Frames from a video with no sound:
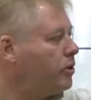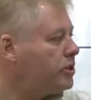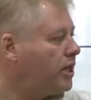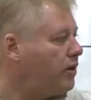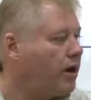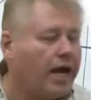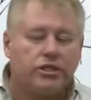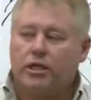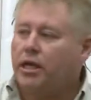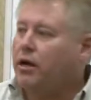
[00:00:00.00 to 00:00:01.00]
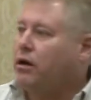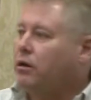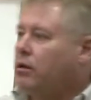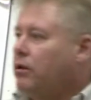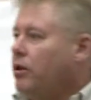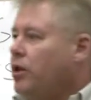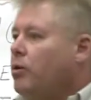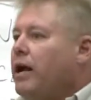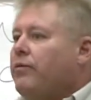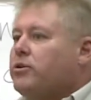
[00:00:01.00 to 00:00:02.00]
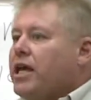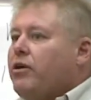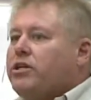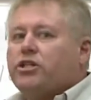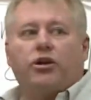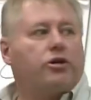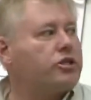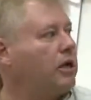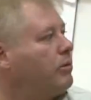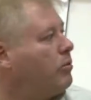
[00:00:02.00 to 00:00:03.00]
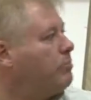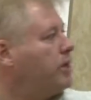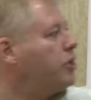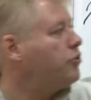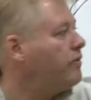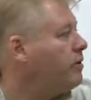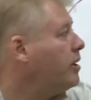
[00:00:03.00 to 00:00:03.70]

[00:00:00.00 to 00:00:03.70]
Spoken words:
the interaction here. You don't have those energy surges, number one, being driven